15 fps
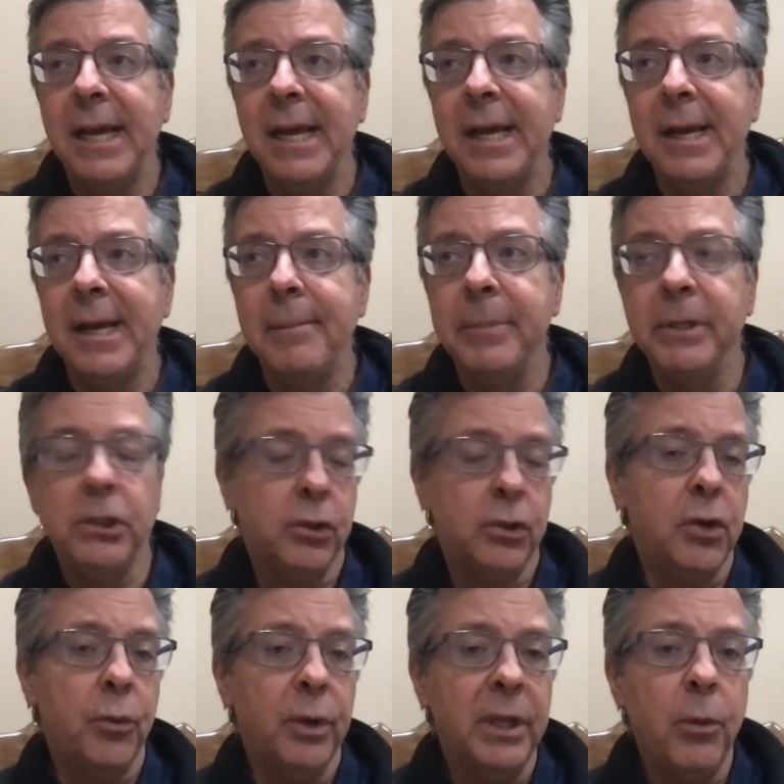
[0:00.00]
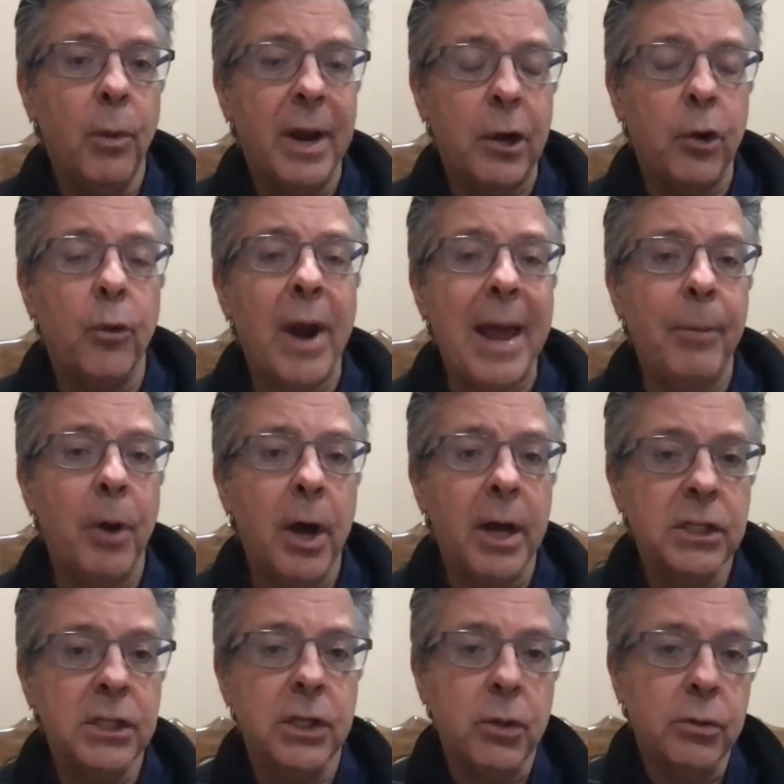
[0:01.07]
uh, but so you really want to grab
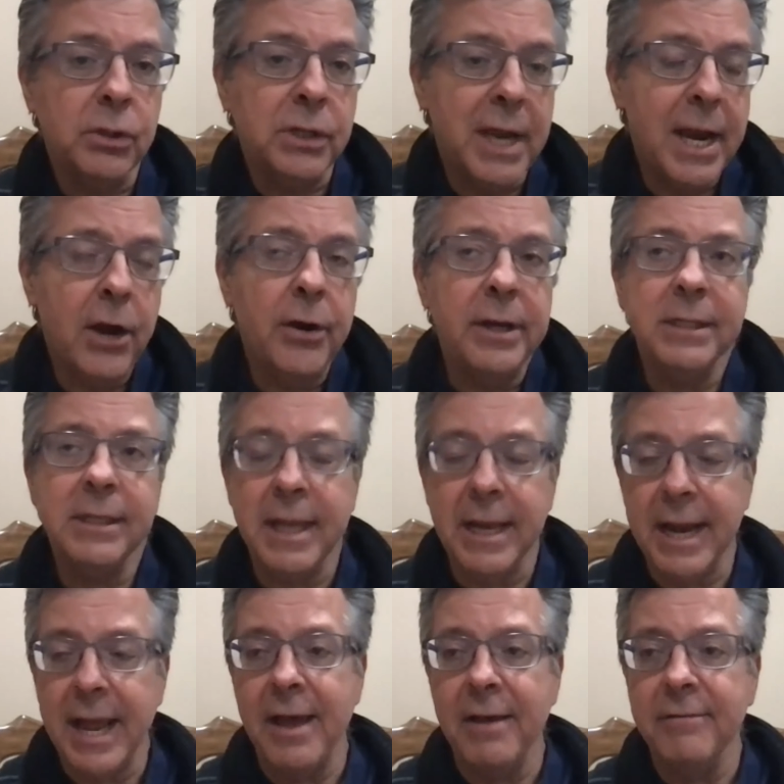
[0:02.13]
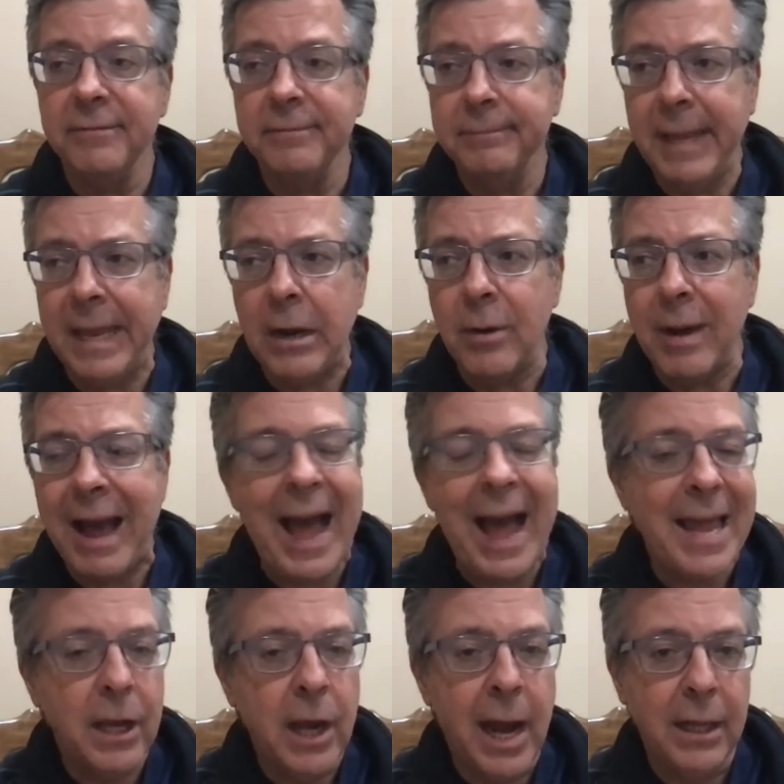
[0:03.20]
onto those areas that have you know
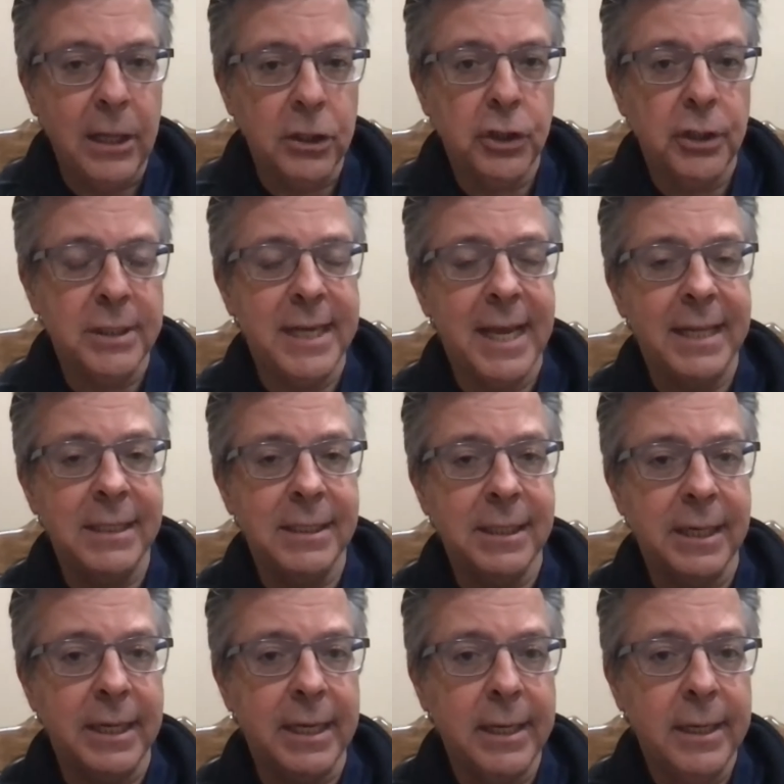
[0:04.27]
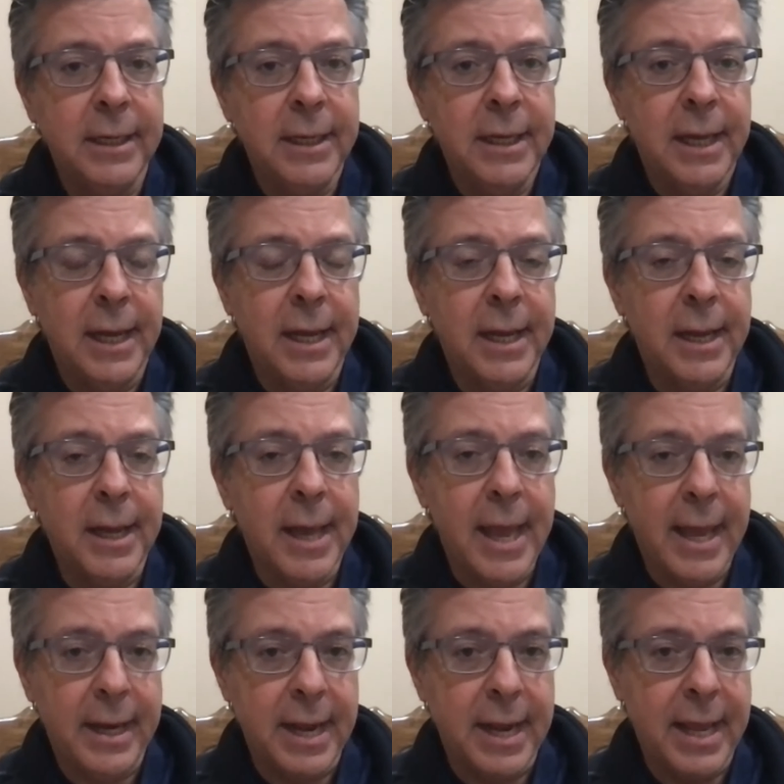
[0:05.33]
high collagen density uh,
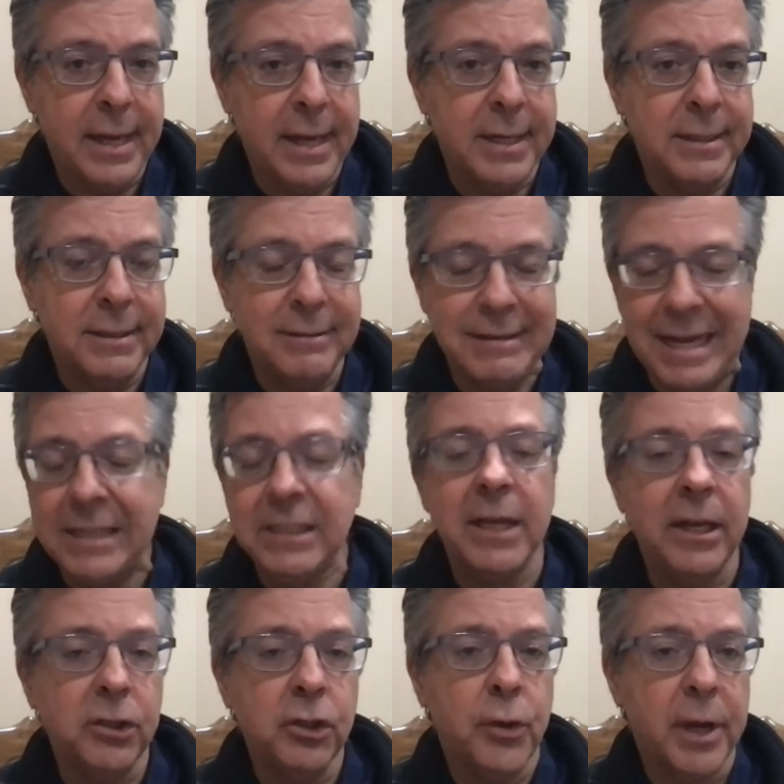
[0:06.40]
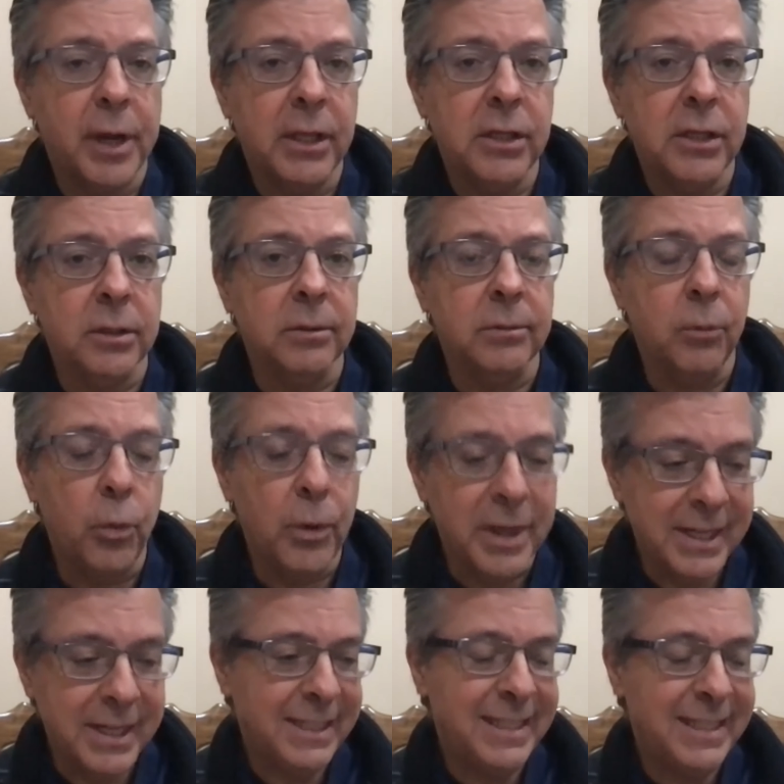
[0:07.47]
and and tensile strength to
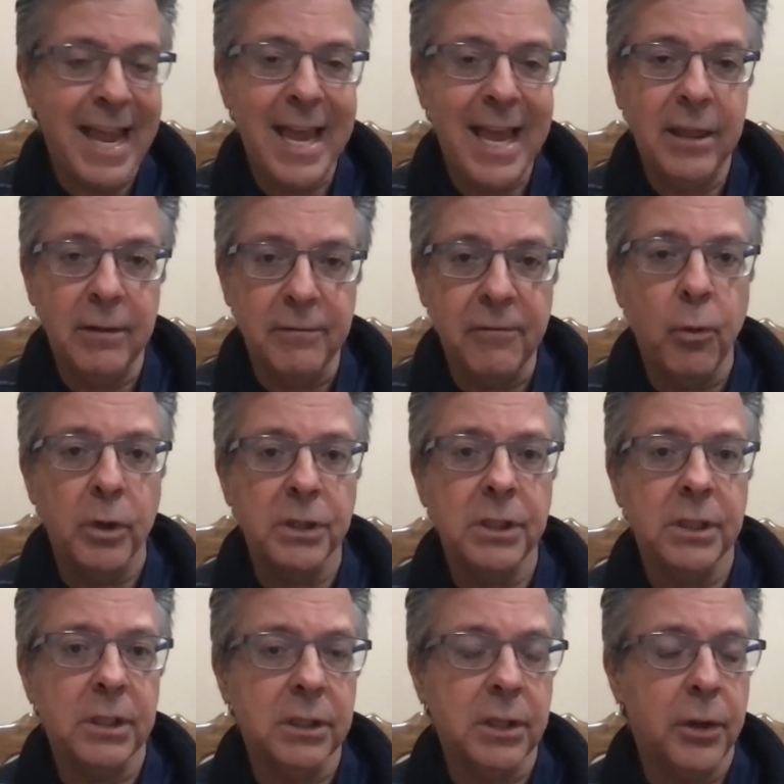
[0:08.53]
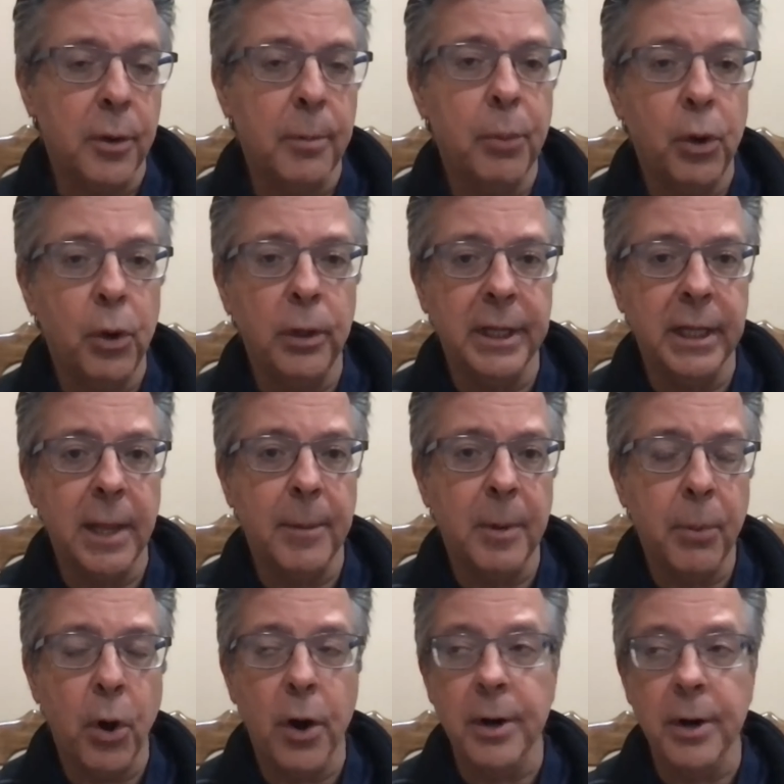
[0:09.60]
withstand the forces that are pulling them
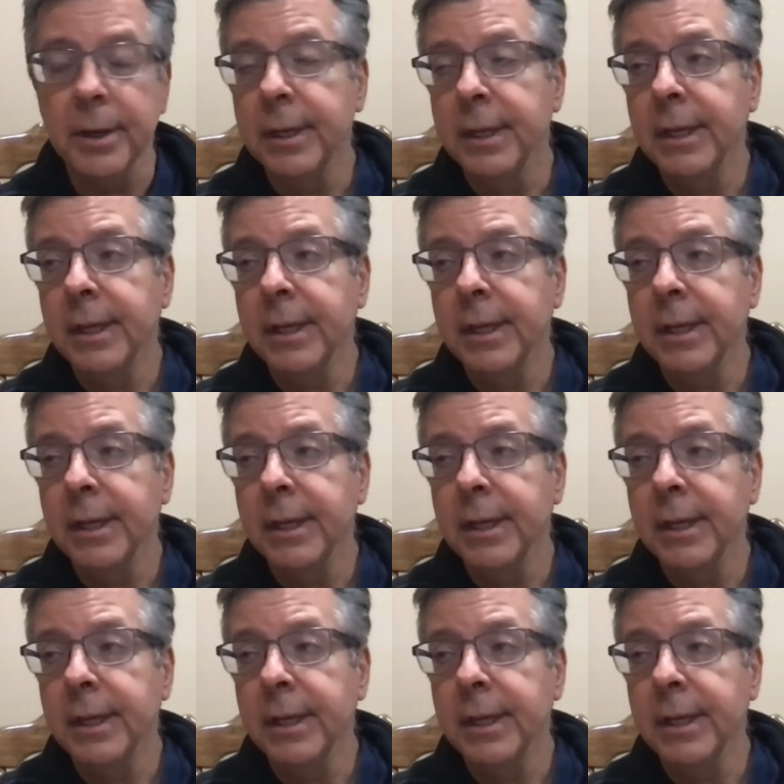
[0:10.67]
apart